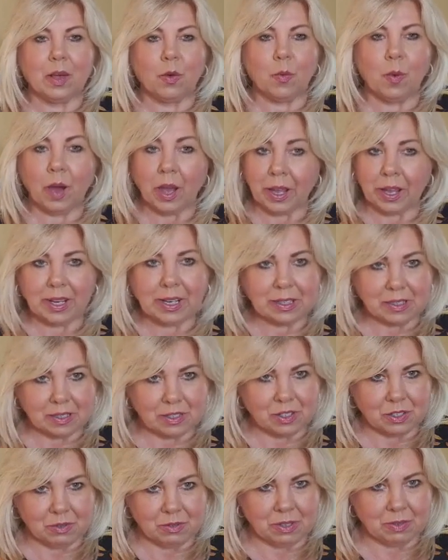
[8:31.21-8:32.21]
What I listen
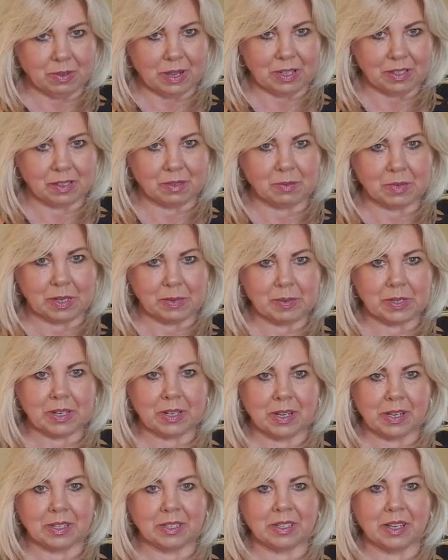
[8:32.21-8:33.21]
to as well sometimes at
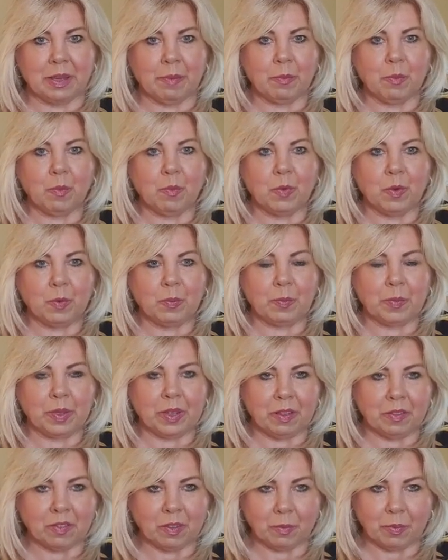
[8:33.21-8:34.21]
night time would
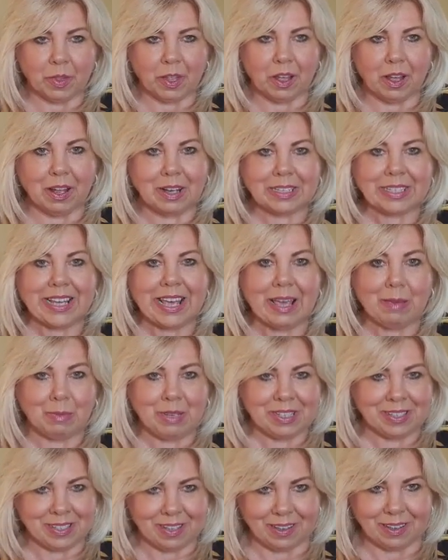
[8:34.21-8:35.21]
be something called
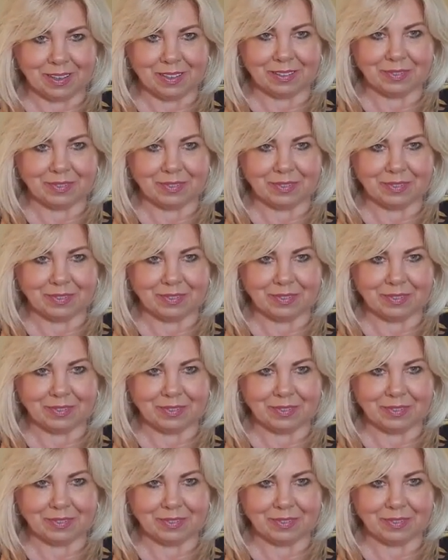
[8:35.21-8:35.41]
hemisync.